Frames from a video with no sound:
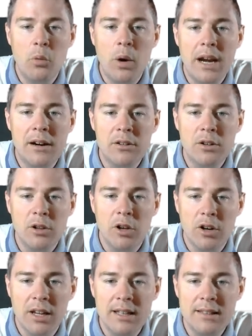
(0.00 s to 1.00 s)
where to
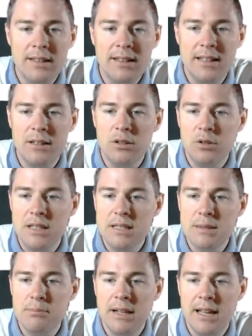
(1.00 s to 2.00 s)
log it into
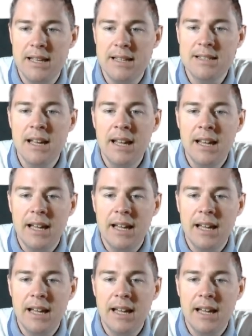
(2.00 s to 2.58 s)
this place.